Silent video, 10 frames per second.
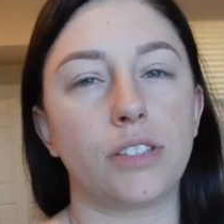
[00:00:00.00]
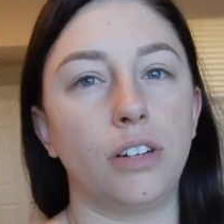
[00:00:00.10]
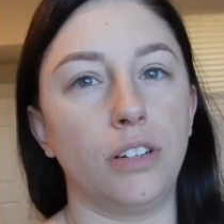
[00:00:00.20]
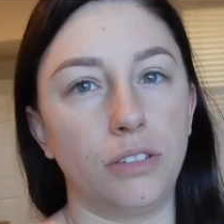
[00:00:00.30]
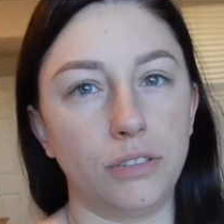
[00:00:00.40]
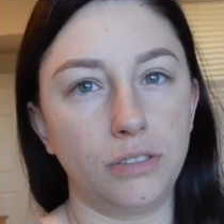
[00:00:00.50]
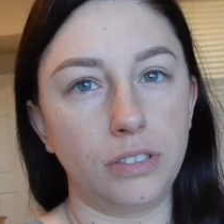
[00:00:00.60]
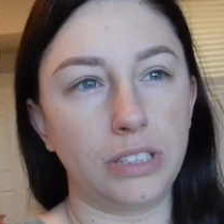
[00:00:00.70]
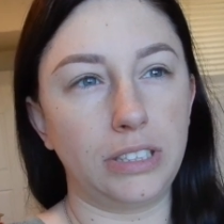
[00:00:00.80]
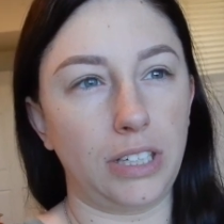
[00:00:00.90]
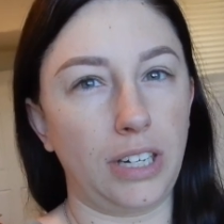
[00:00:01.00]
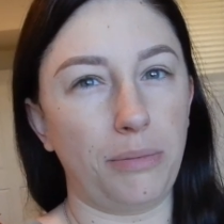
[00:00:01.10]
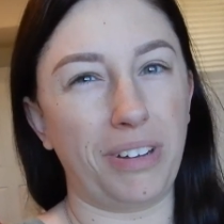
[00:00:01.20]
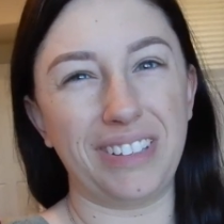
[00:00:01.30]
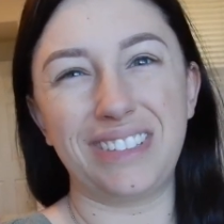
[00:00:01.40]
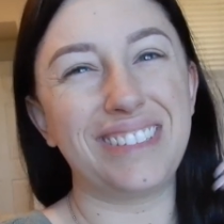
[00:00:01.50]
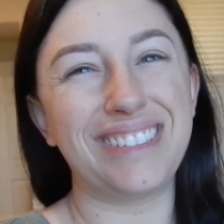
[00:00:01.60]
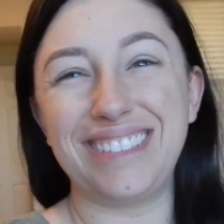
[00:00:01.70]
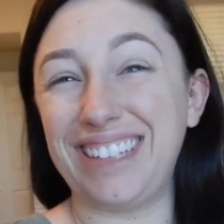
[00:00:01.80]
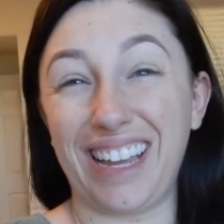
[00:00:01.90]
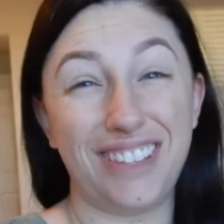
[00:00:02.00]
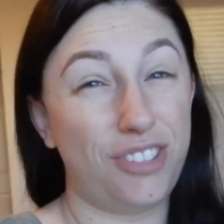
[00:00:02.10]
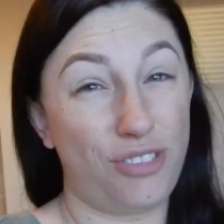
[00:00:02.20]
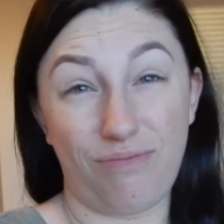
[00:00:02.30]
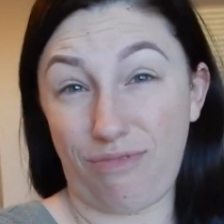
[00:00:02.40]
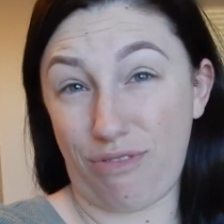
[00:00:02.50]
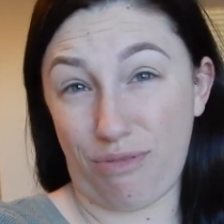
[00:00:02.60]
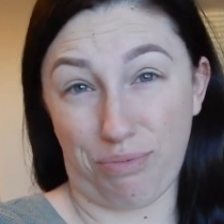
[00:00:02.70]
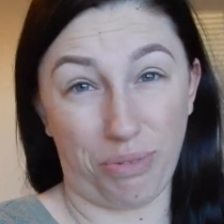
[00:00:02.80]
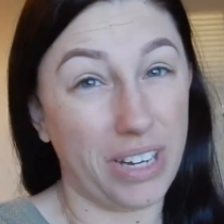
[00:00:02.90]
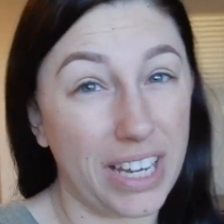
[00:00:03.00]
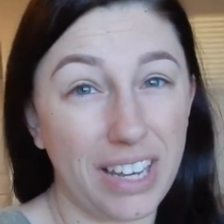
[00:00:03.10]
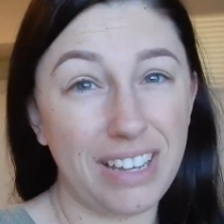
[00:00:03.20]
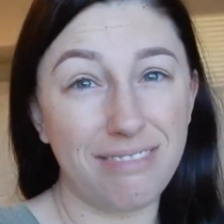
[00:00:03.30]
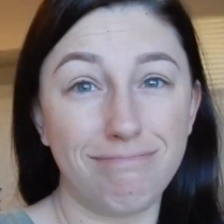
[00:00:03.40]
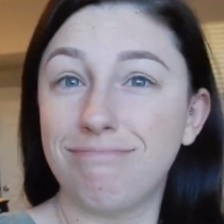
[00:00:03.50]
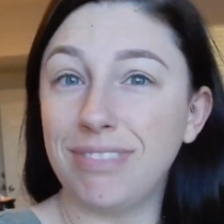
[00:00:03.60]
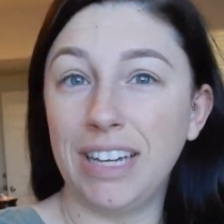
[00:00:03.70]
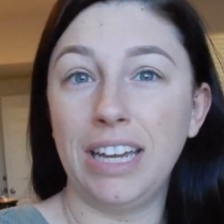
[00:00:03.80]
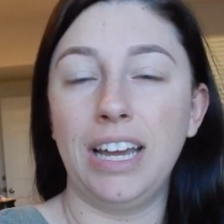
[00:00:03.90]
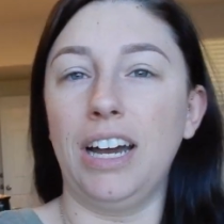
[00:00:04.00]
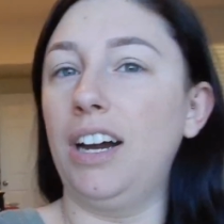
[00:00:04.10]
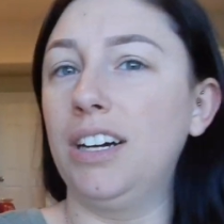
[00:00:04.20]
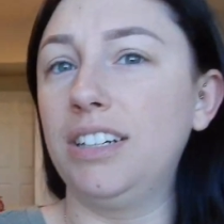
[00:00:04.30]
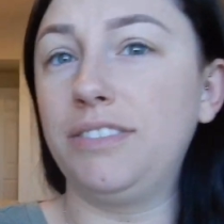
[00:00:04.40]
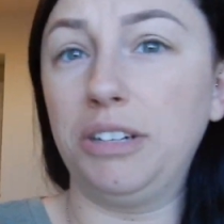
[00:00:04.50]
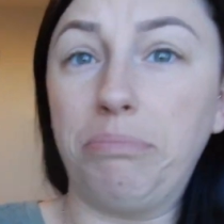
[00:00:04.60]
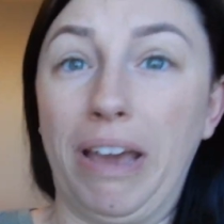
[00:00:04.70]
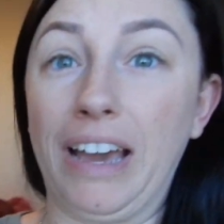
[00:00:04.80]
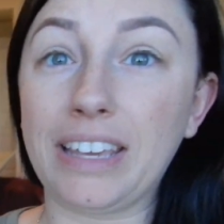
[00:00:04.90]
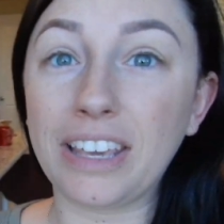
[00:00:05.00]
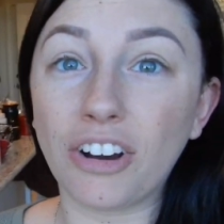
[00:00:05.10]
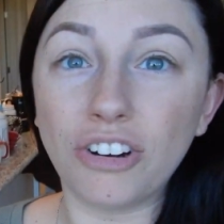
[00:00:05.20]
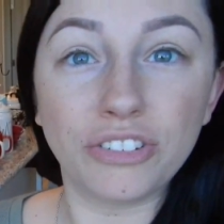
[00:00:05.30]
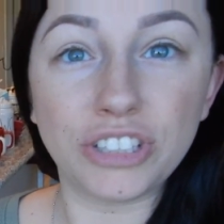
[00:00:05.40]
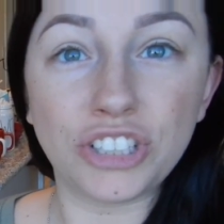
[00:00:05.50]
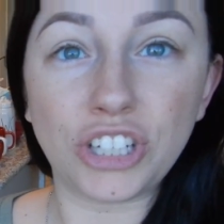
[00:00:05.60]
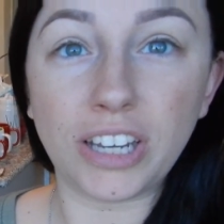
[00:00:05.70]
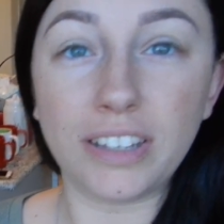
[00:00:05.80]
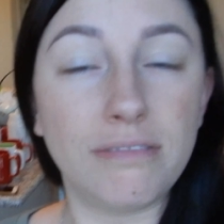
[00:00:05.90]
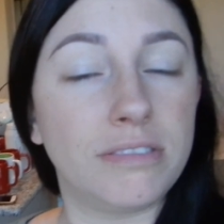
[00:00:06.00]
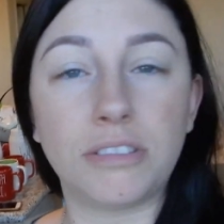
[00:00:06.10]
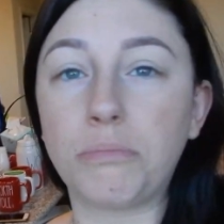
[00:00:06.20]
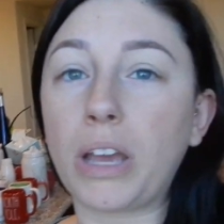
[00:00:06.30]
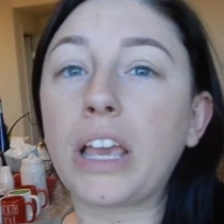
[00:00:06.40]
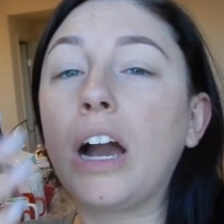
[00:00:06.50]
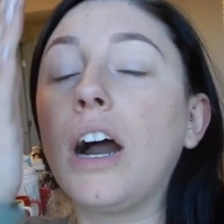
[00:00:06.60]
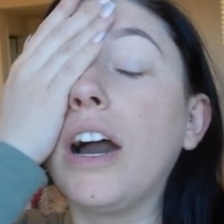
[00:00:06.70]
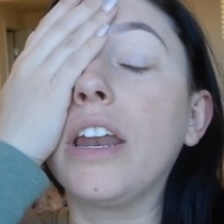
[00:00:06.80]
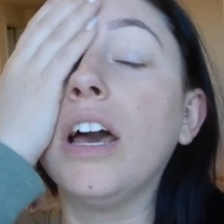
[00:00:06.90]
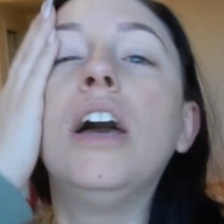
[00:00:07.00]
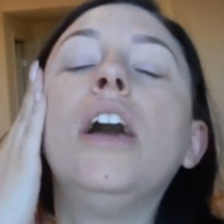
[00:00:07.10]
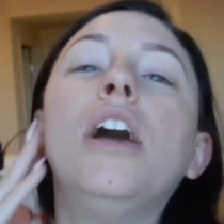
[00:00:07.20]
So Sunday, day three of unpacking all this shit. Oh my God.